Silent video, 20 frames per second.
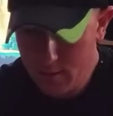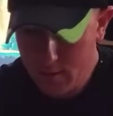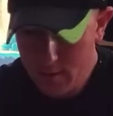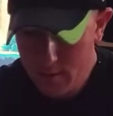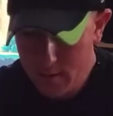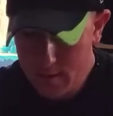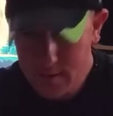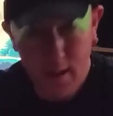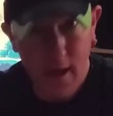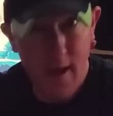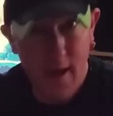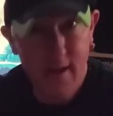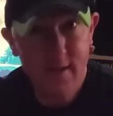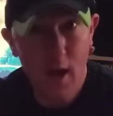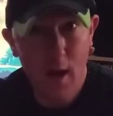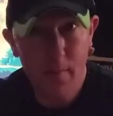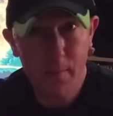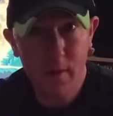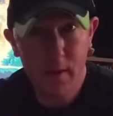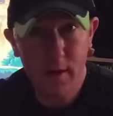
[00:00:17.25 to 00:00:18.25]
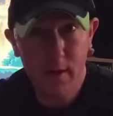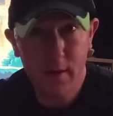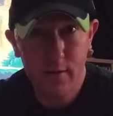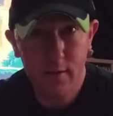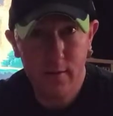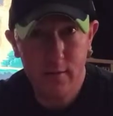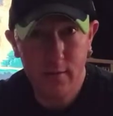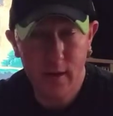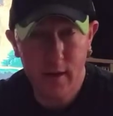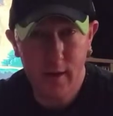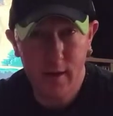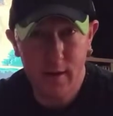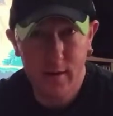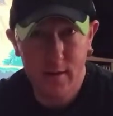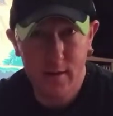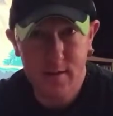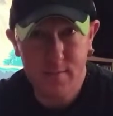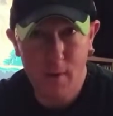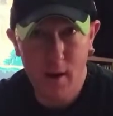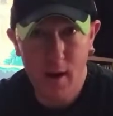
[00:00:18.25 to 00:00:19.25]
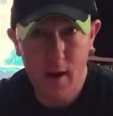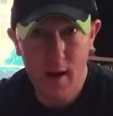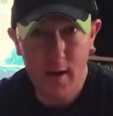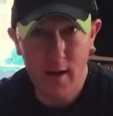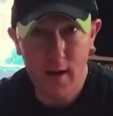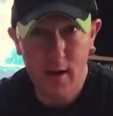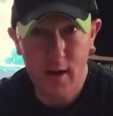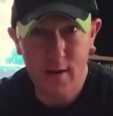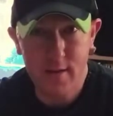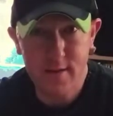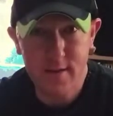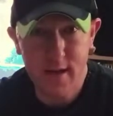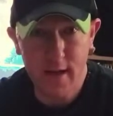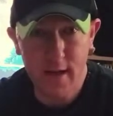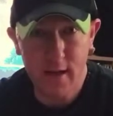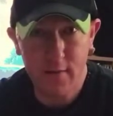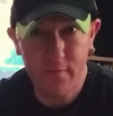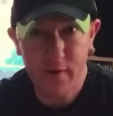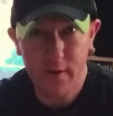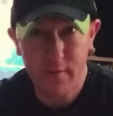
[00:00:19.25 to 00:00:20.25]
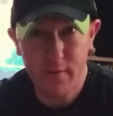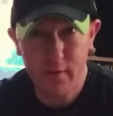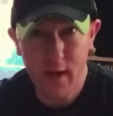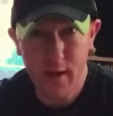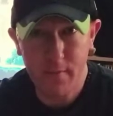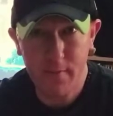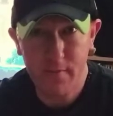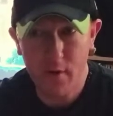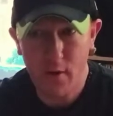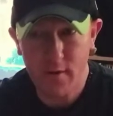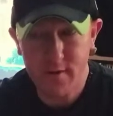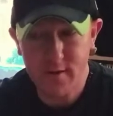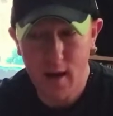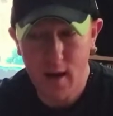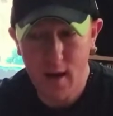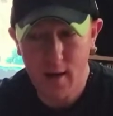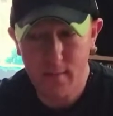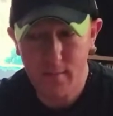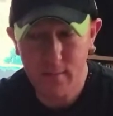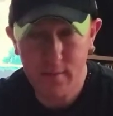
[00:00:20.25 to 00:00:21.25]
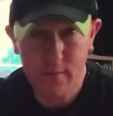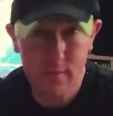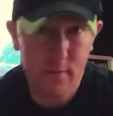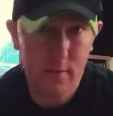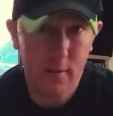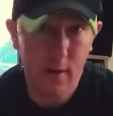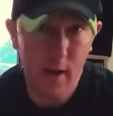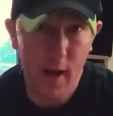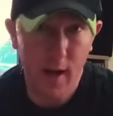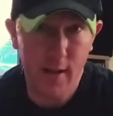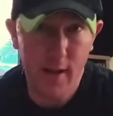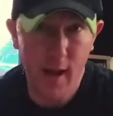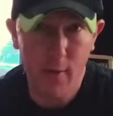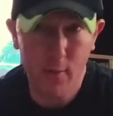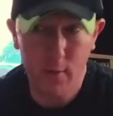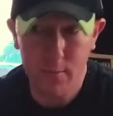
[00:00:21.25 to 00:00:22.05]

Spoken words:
Today's topic is my second favorite game of all time, and that would